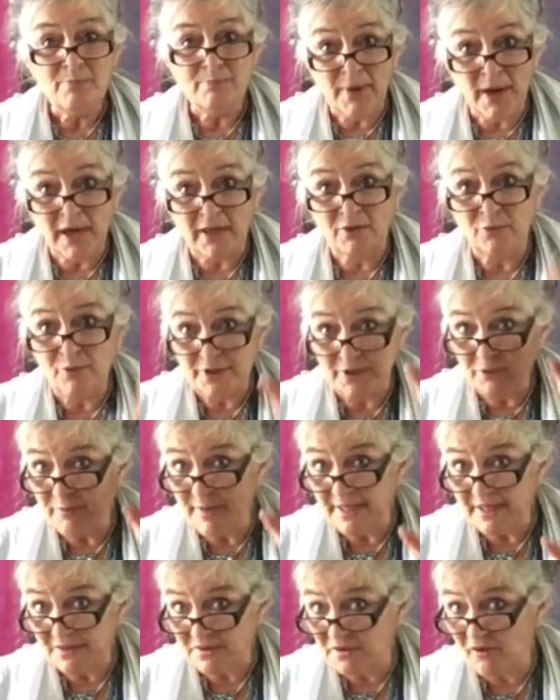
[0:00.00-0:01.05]
But when you
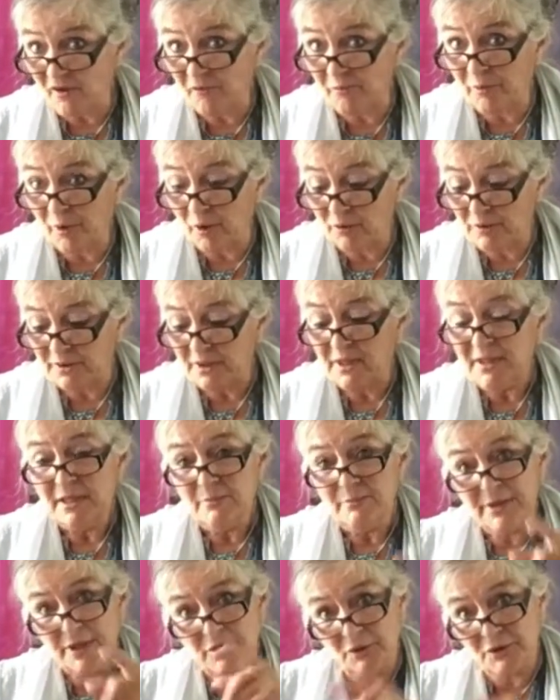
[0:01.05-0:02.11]
make a soft pot,
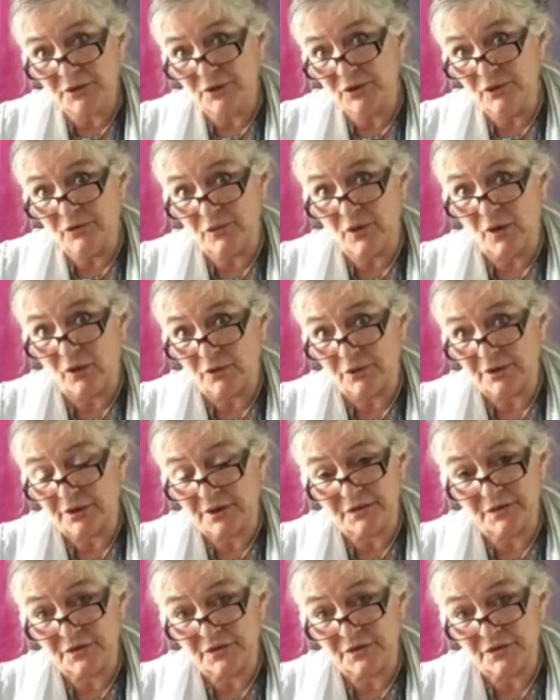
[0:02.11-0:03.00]
because you've got